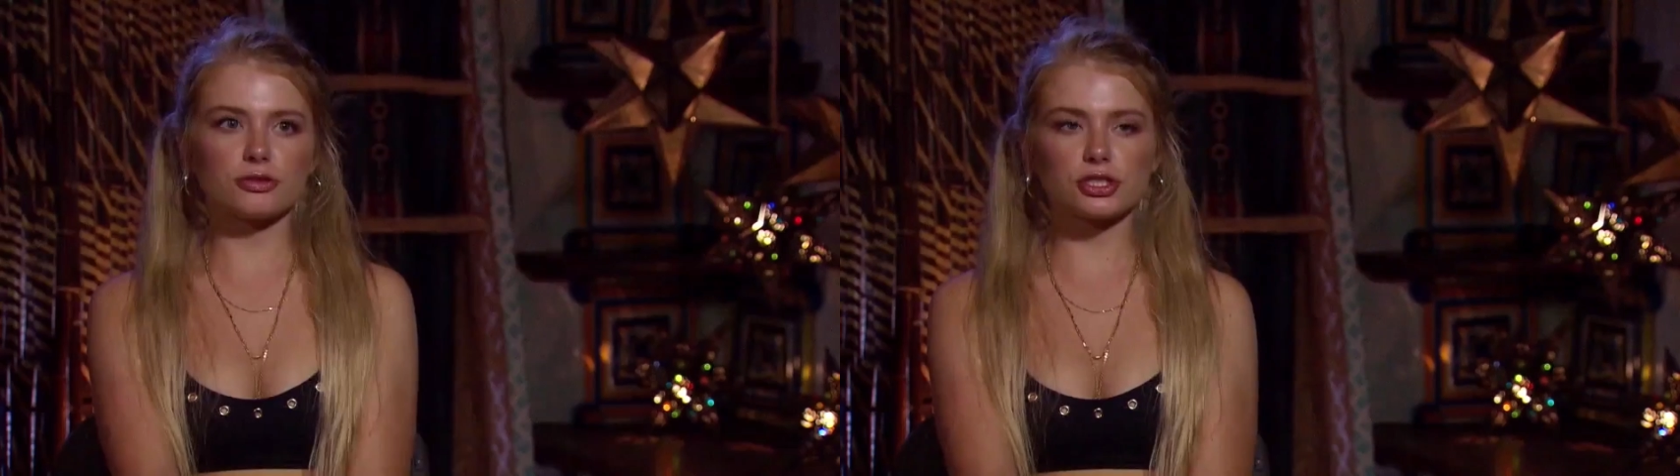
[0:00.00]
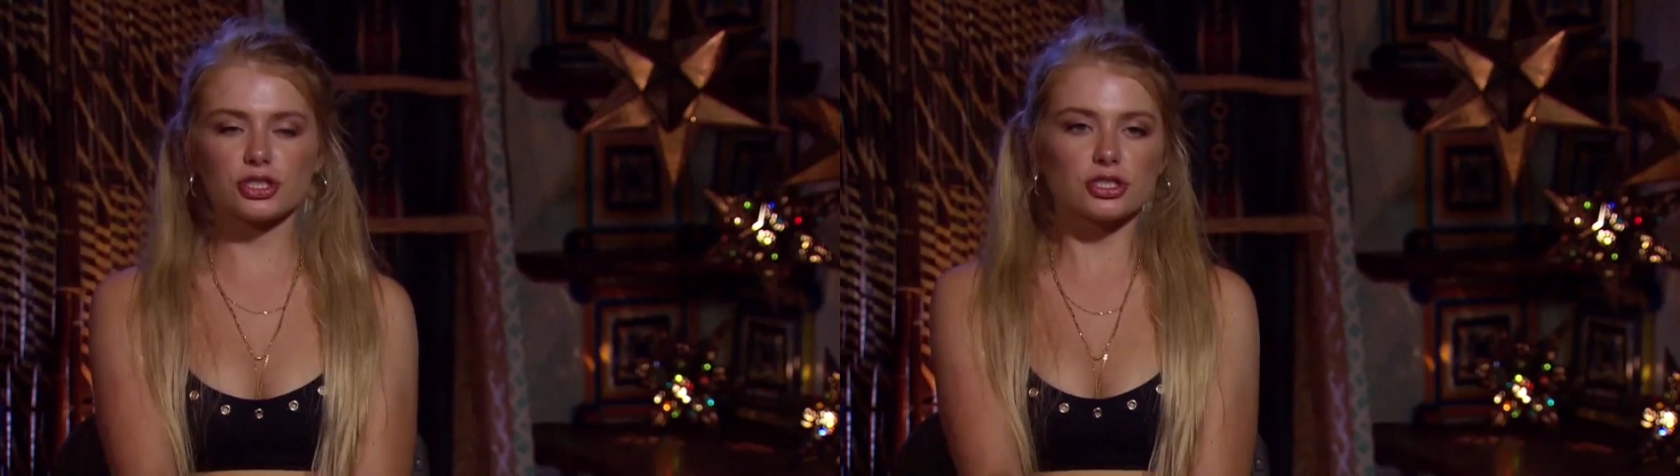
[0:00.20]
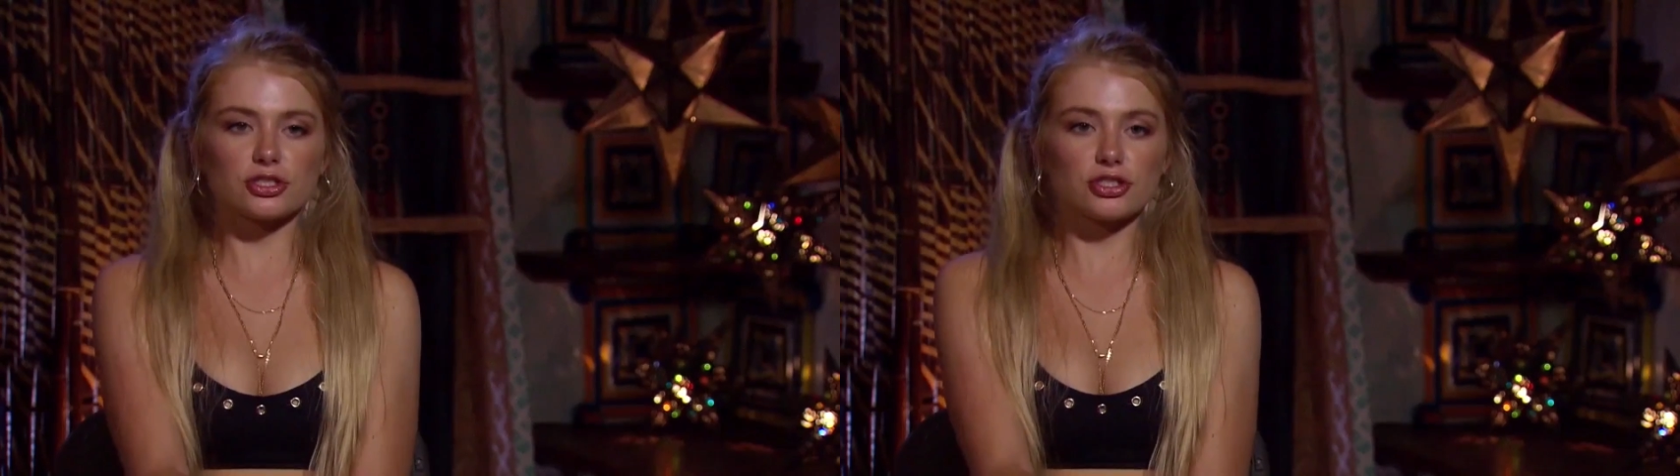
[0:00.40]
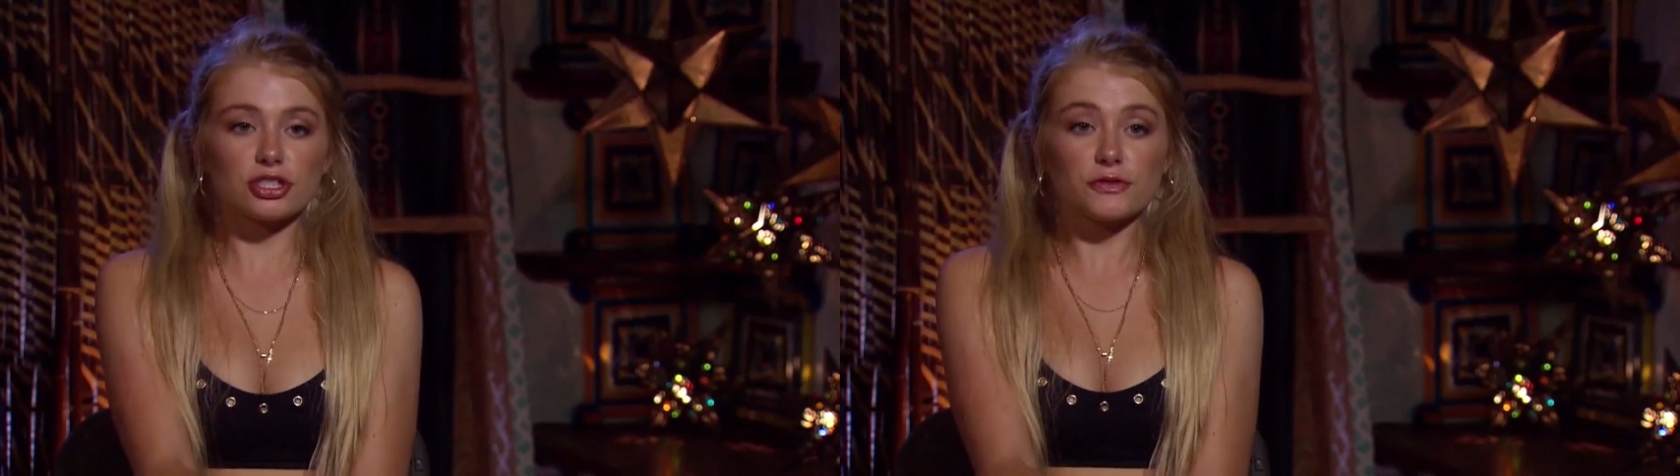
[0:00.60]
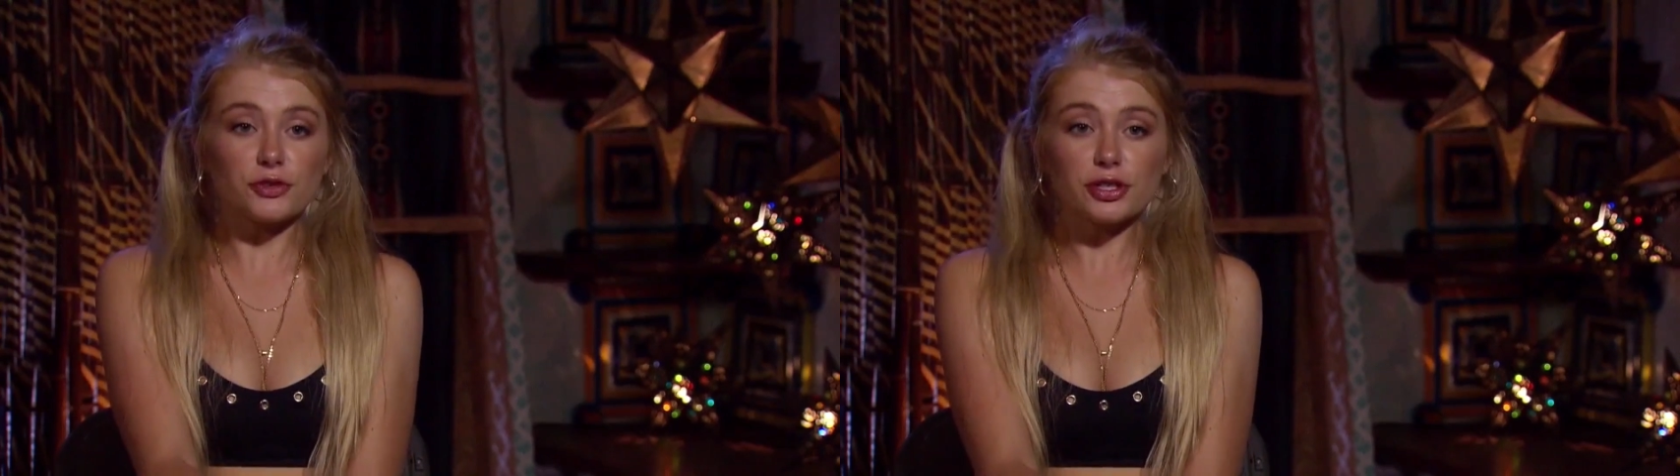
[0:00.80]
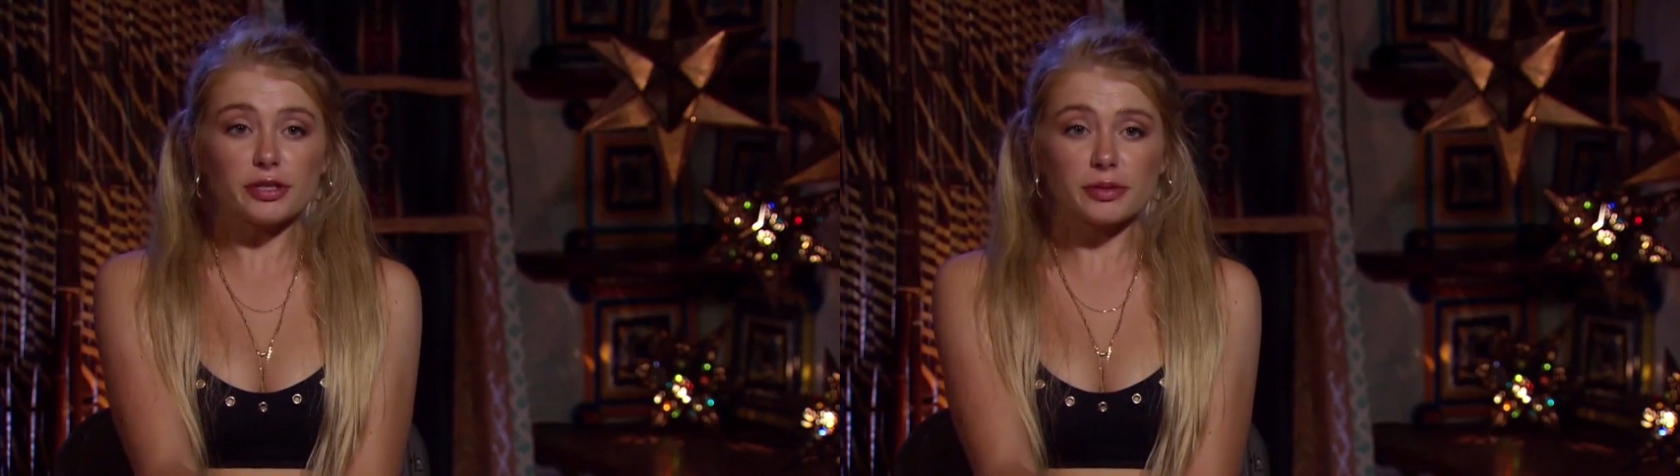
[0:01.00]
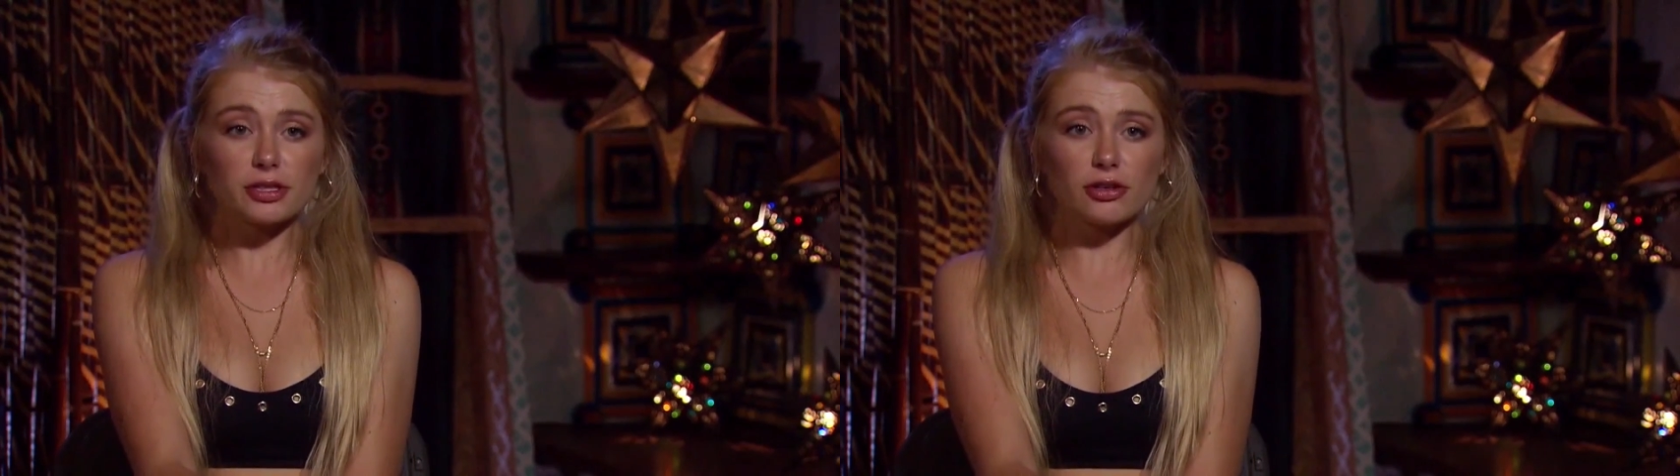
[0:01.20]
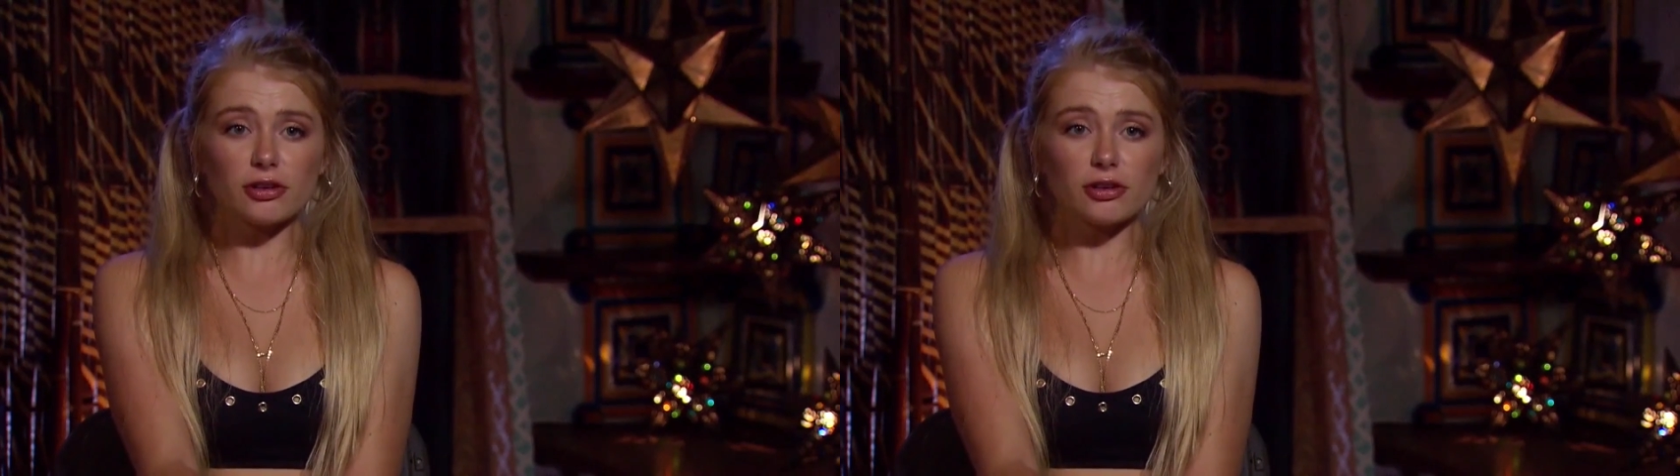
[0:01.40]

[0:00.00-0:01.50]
Kristian's just flirty with